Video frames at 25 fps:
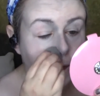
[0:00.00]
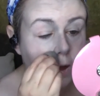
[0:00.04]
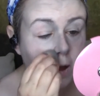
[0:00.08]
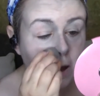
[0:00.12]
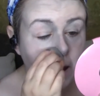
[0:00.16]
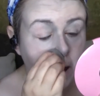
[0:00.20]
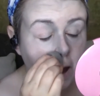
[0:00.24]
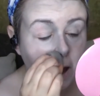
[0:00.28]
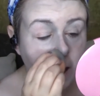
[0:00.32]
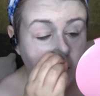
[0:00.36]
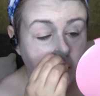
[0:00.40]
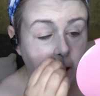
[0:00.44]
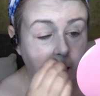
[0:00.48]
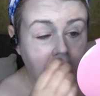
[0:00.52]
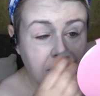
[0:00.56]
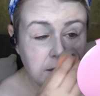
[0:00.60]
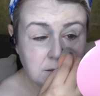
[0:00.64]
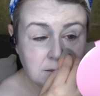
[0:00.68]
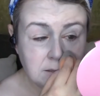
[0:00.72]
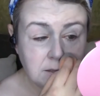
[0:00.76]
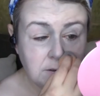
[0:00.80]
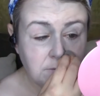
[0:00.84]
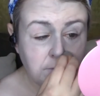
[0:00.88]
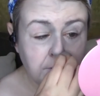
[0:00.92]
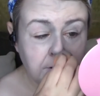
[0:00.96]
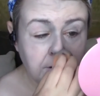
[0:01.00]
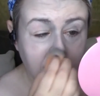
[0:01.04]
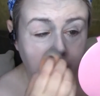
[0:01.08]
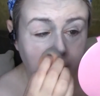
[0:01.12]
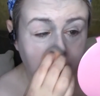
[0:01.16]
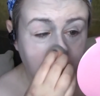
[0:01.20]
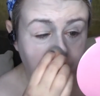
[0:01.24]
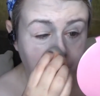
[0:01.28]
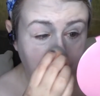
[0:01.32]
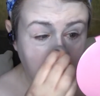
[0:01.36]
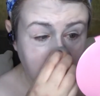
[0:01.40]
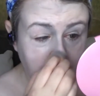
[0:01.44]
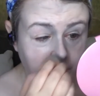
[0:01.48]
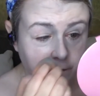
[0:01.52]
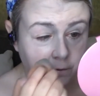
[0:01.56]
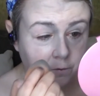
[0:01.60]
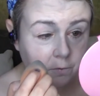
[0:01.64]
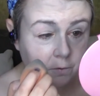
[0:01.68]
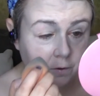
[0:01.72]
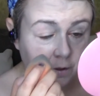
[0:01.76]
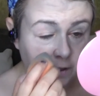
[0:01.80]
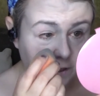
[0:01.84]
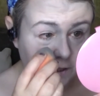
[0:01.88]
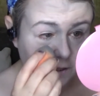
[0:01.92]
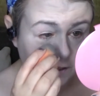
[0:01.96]
You could use your fingers if you wanted to.
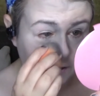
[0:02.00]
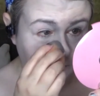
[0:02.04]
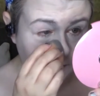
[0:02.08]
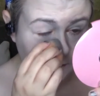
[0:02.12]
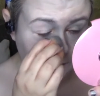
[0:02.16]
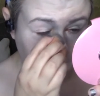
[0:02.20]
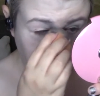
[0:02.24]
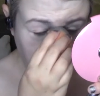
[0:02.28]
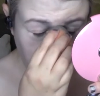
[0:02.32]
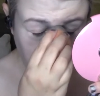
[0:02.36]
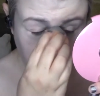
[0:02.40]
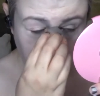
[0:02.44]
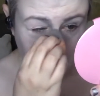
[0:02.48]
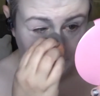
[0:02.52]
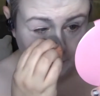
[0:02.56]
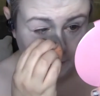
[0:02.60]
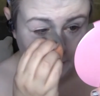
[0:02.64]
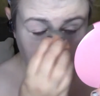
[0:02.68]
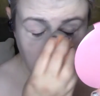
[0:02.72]
You could use a brush.